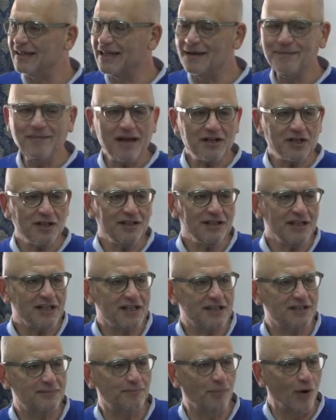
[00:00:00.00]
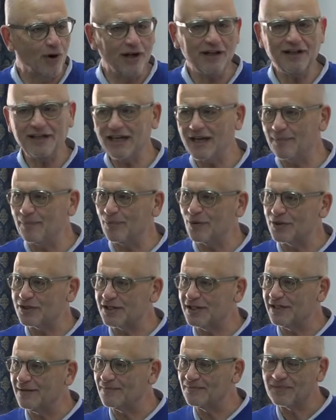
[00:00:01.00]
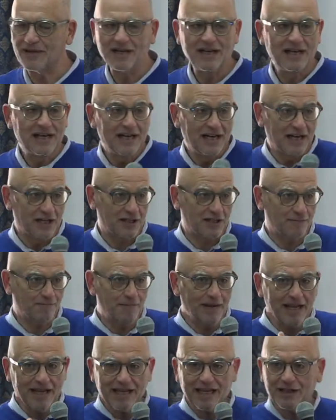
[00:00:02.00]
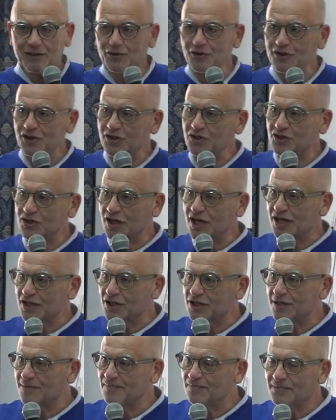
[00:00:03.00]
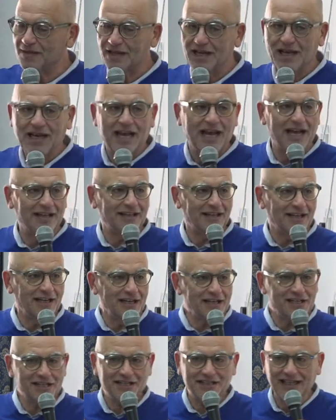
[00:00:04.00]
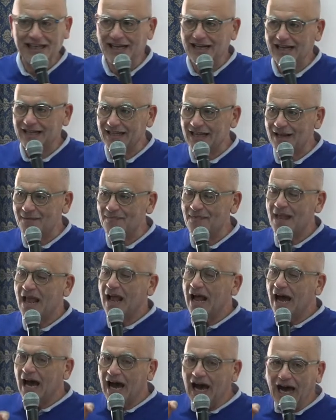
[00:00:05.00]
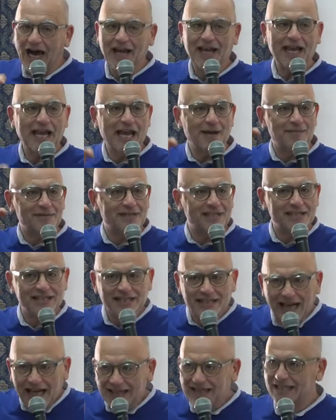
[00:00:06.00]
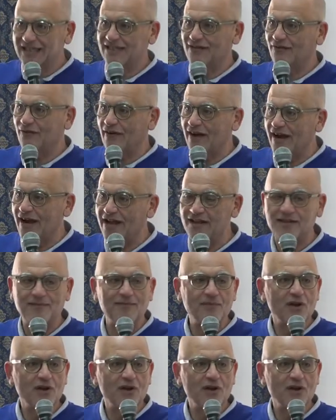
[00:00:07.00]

Imagine this, Paul the Apostle speaking to this church, and he's telling them, I am satisfied